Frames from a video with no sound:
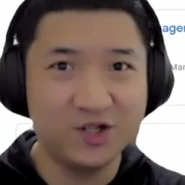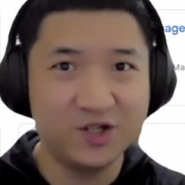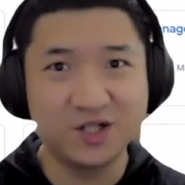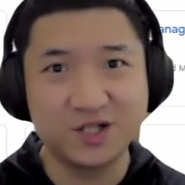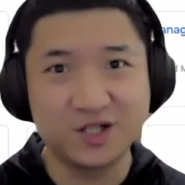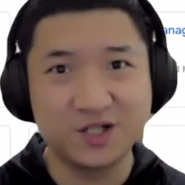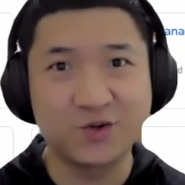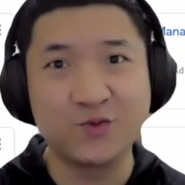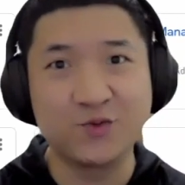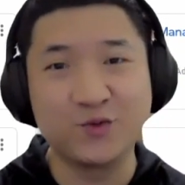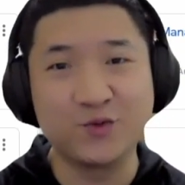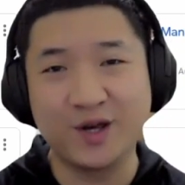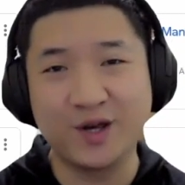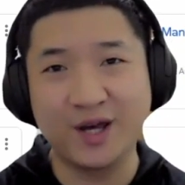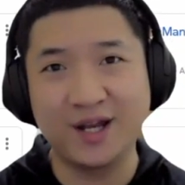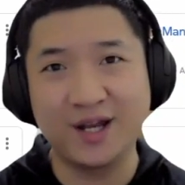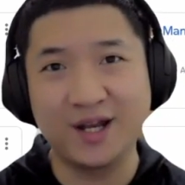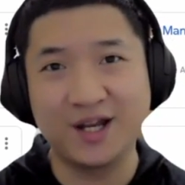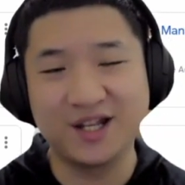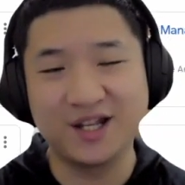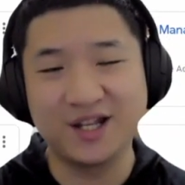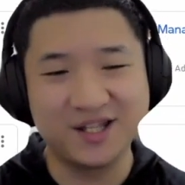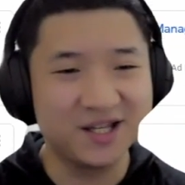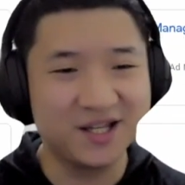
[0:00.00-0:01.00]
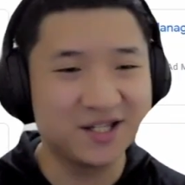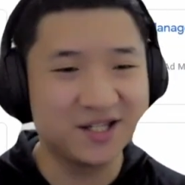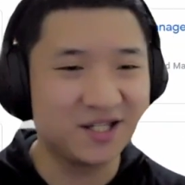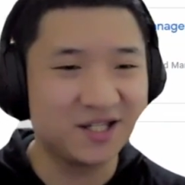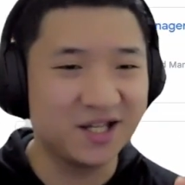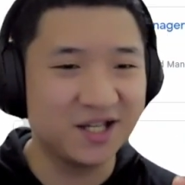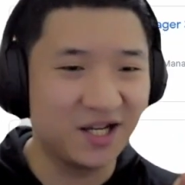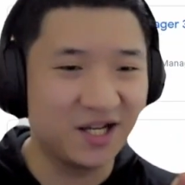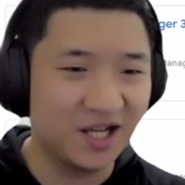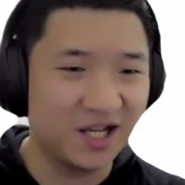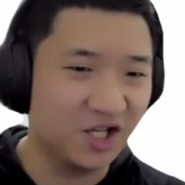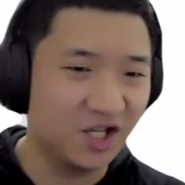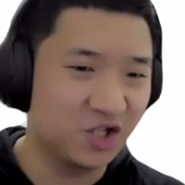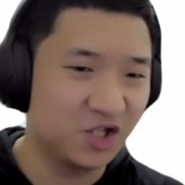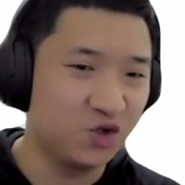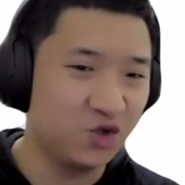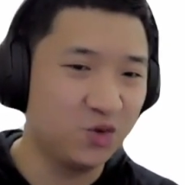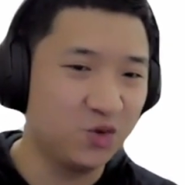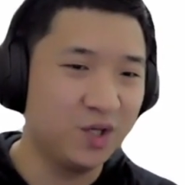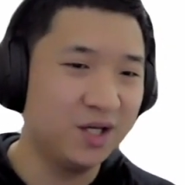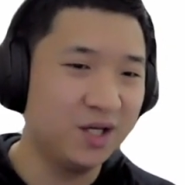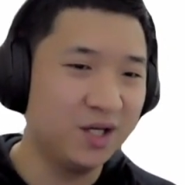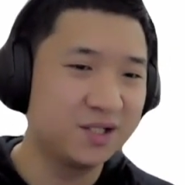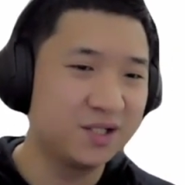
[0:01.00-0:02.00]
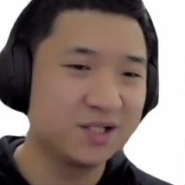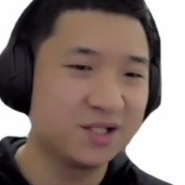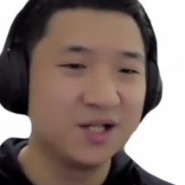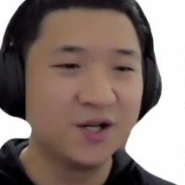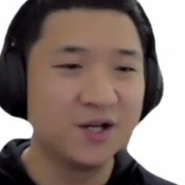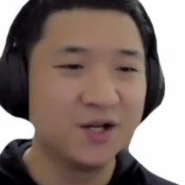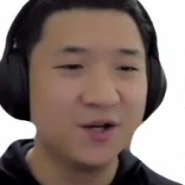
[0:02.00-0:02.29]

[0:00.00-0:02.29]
is the Google Analytics. Then let's do this.